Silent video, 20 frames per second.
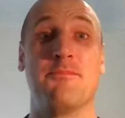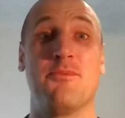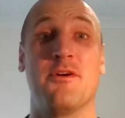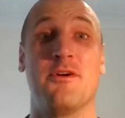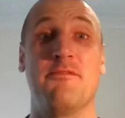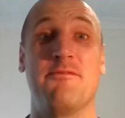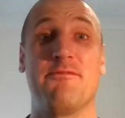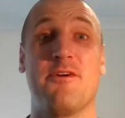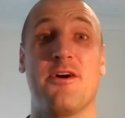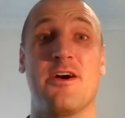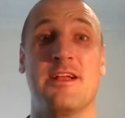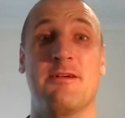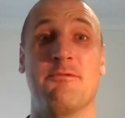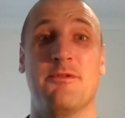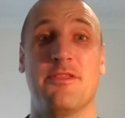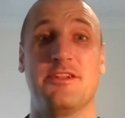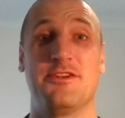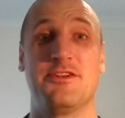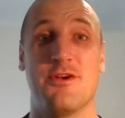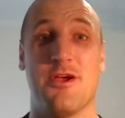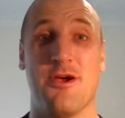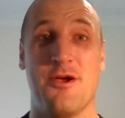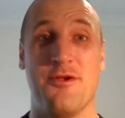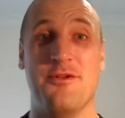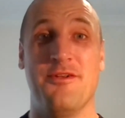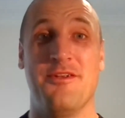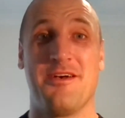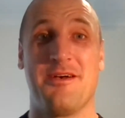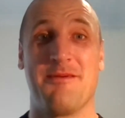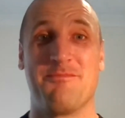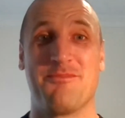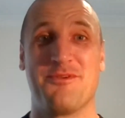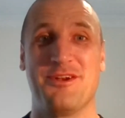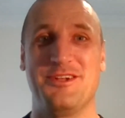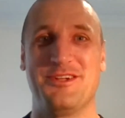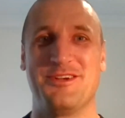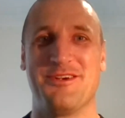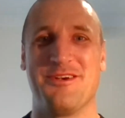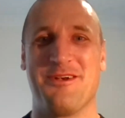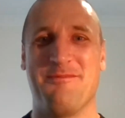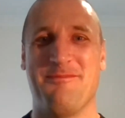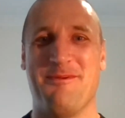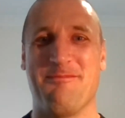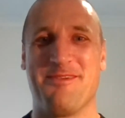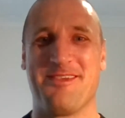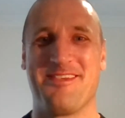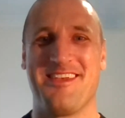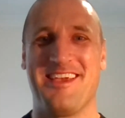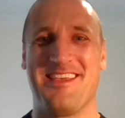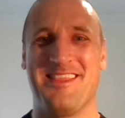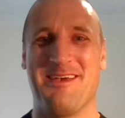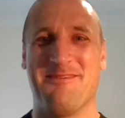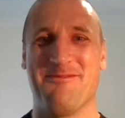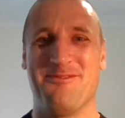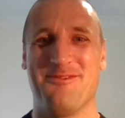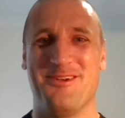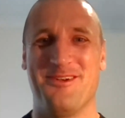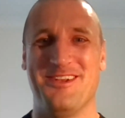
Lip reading: one point fighting with a drone. I'm pretty sure I remember seeing that.